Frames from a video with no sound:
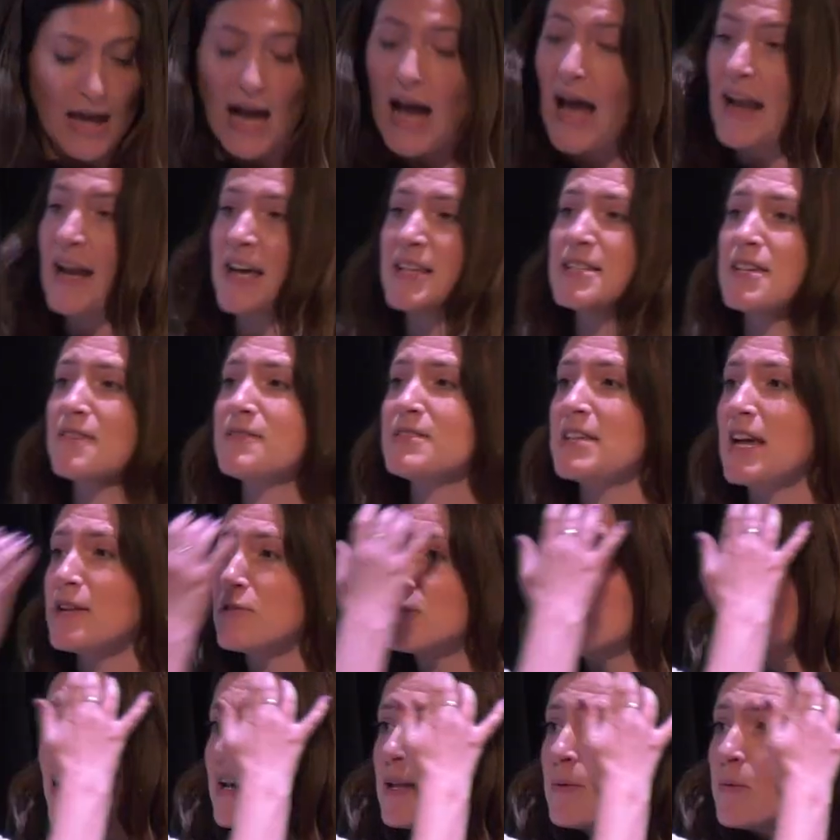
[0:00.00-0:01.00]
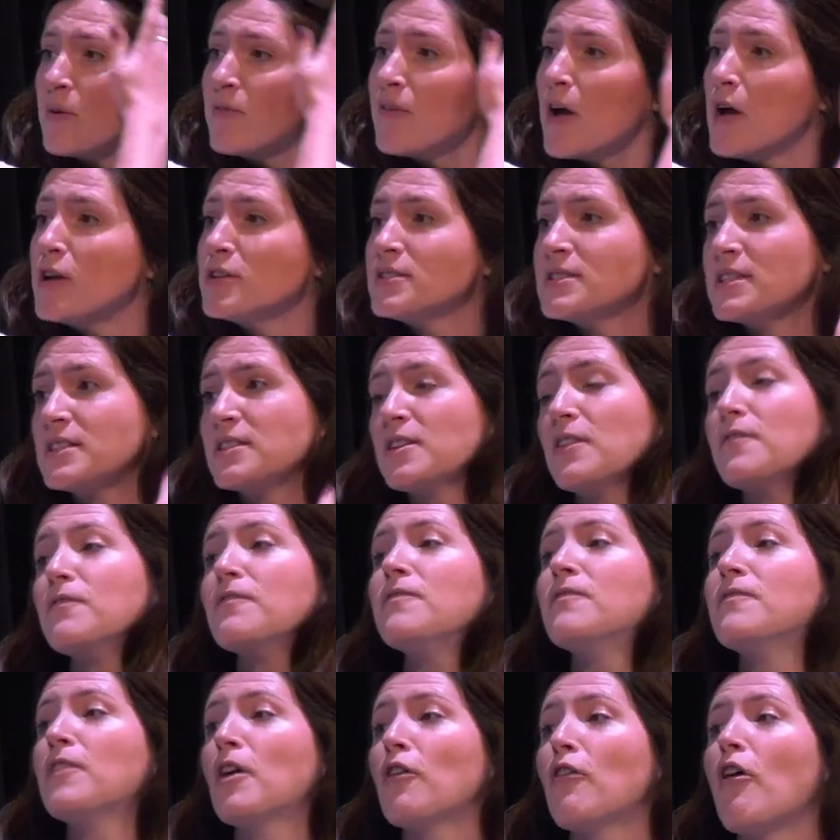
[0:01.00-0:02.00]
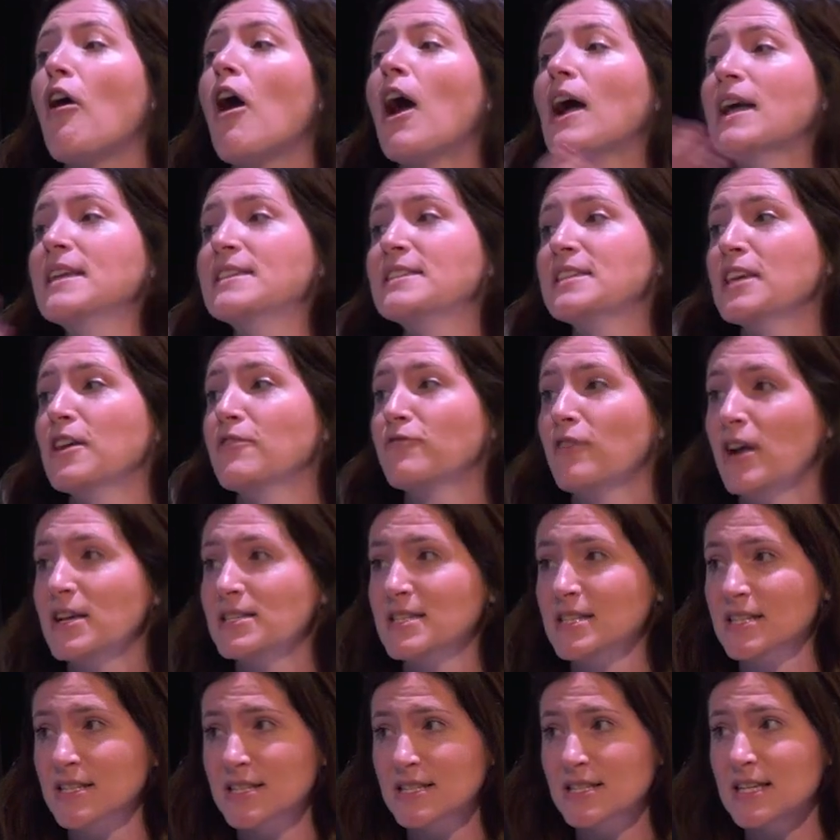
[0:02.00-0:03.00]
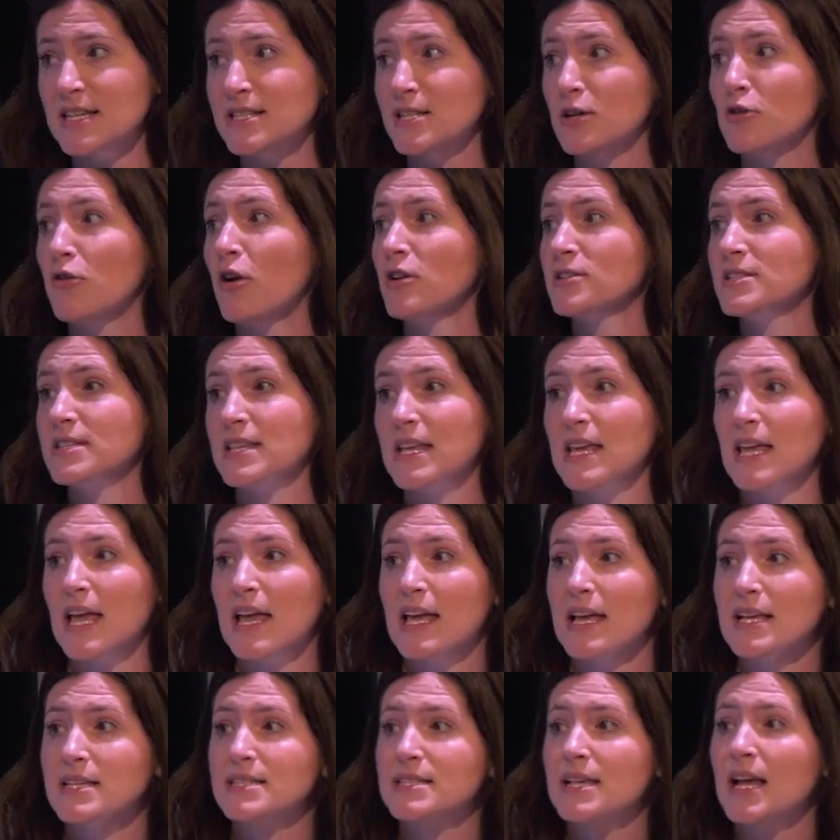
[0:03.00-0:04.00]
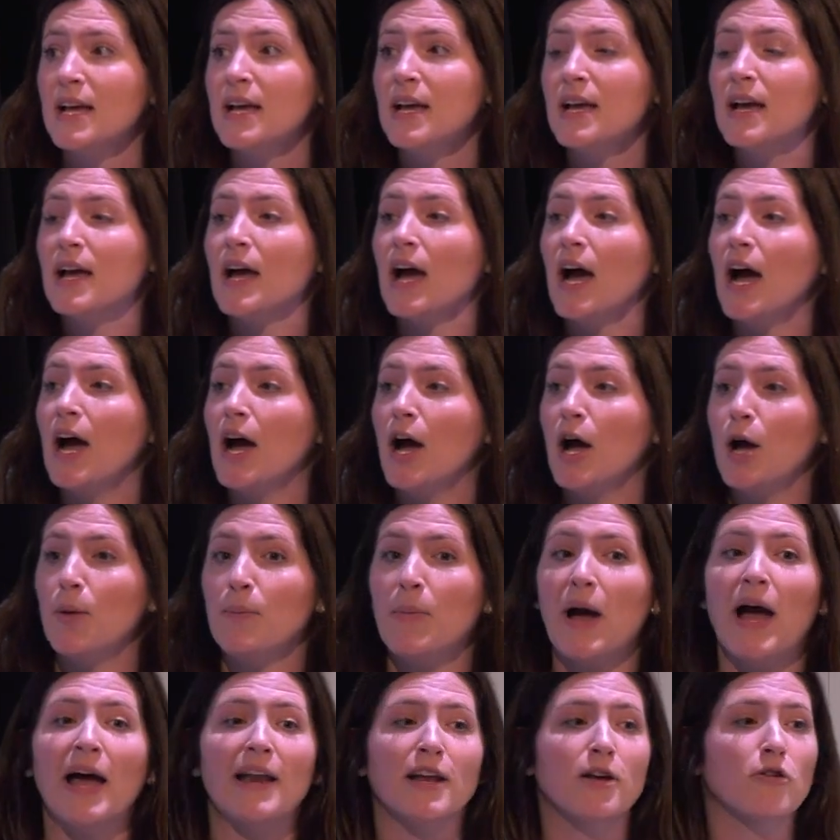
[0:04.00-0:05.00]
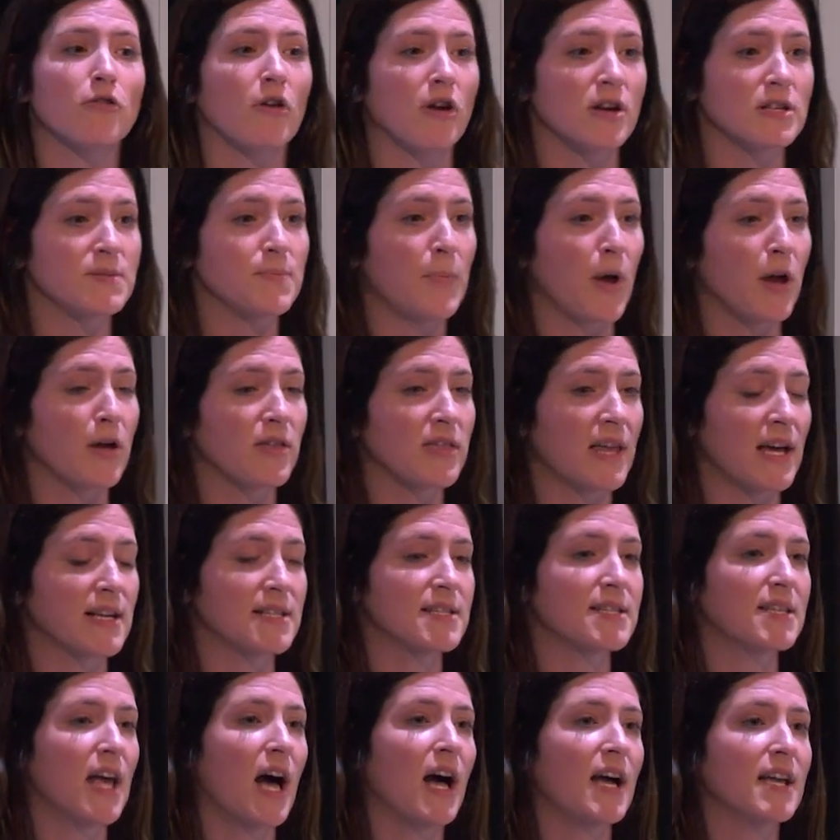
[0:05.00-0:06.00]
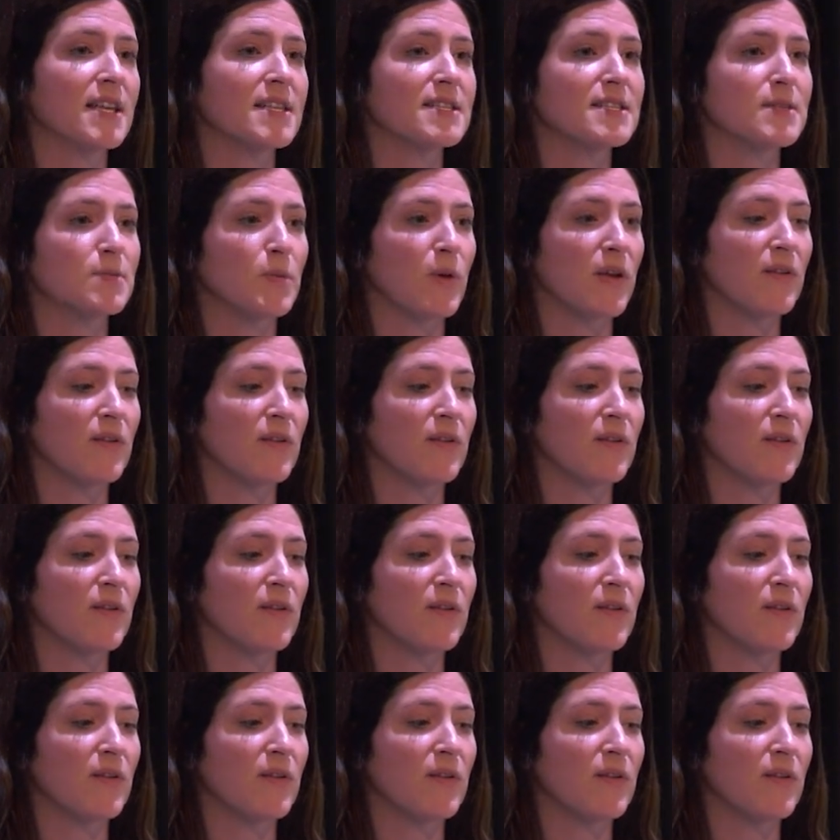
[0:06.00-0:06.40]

And as I've said already, we've hosted a variety of residencies across the years and across both our sites.